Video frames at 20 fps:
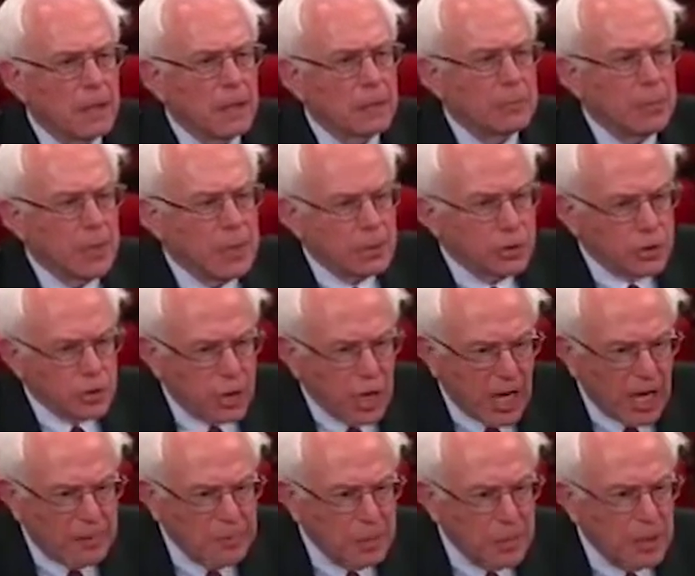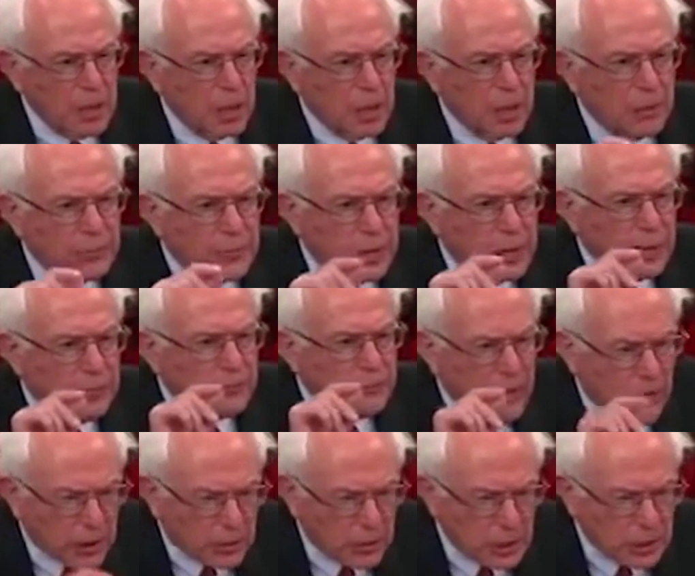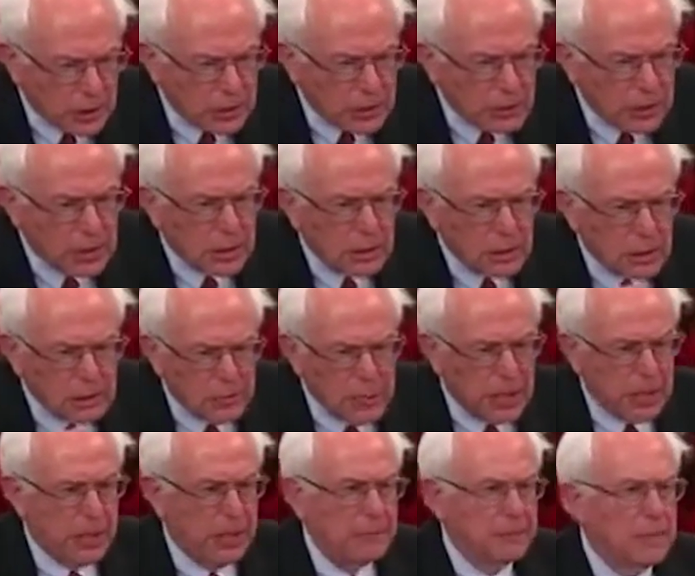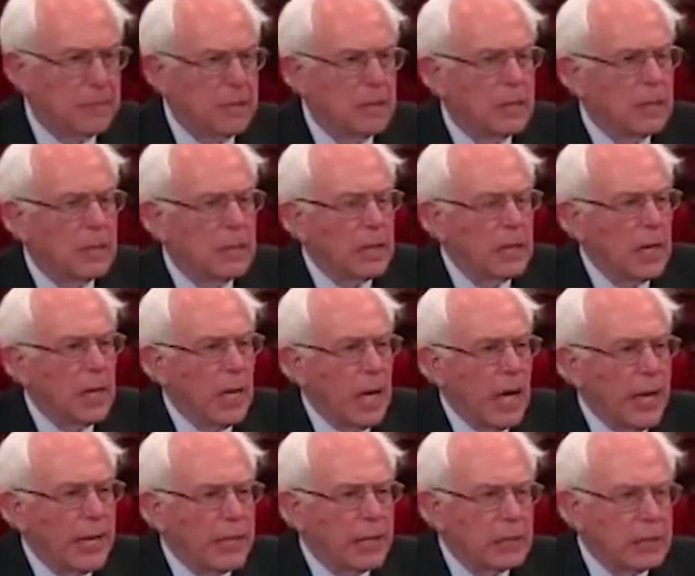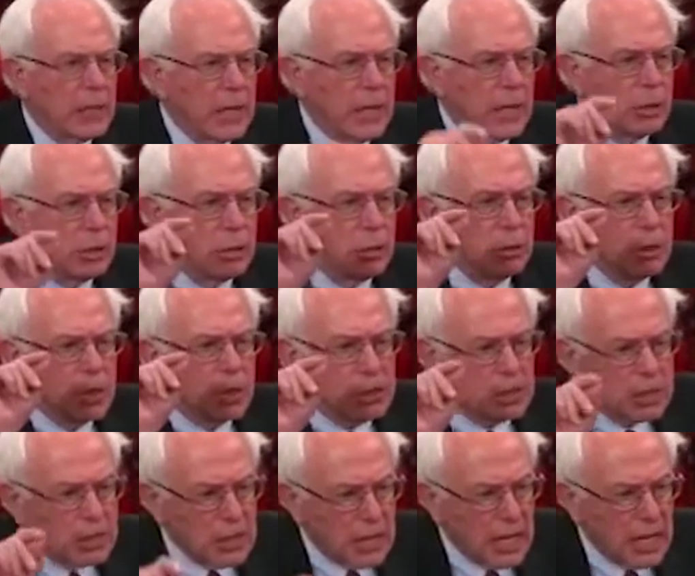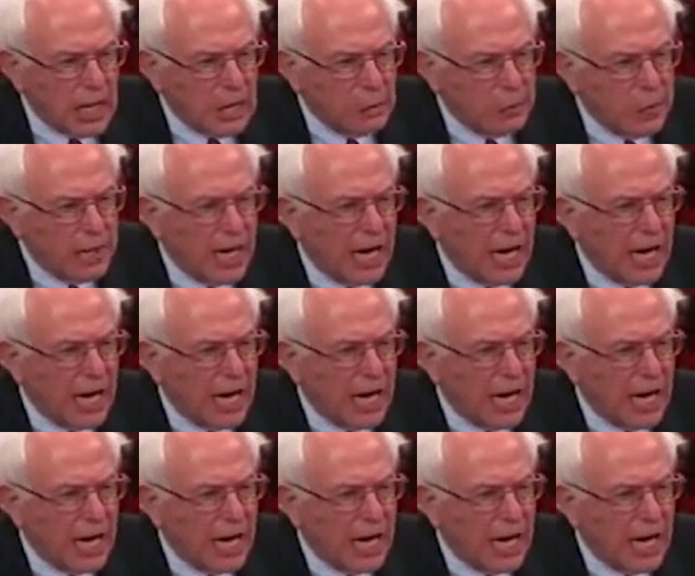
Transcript: but as chairman of the Veterans Committee, I can tell you that today we